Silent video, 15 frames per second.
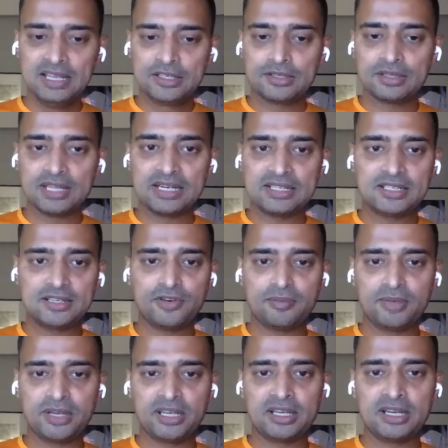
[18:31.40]
So that's it
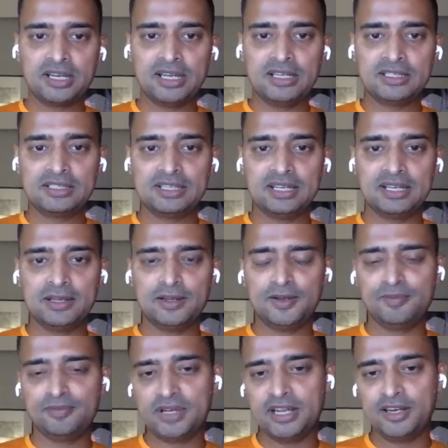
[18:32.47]
from my guys.
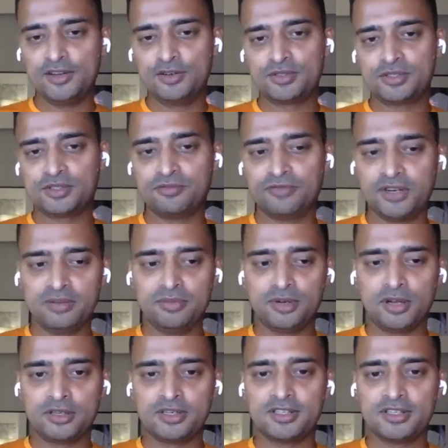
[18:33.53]
I know it's very
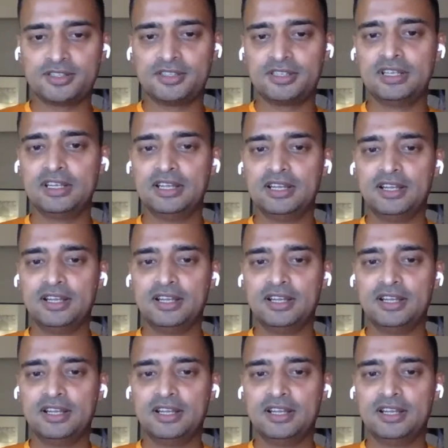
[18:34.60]
monotonous.